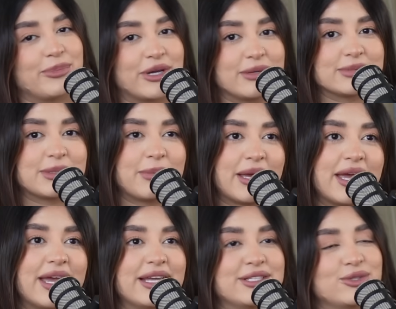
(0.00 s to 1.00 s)
put him to
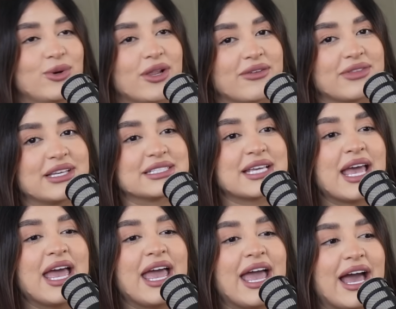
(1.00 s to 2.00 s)
bed, do all of this.
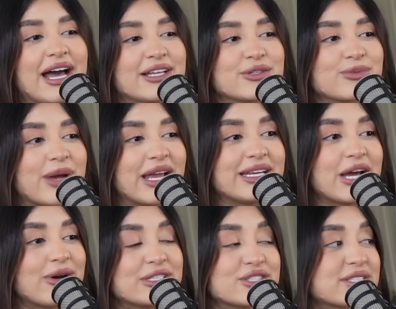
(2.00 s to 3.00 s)
And right
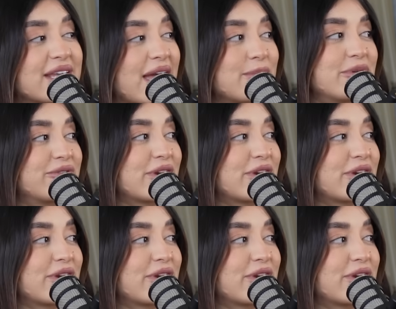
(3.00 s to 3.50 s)
now, I just can't put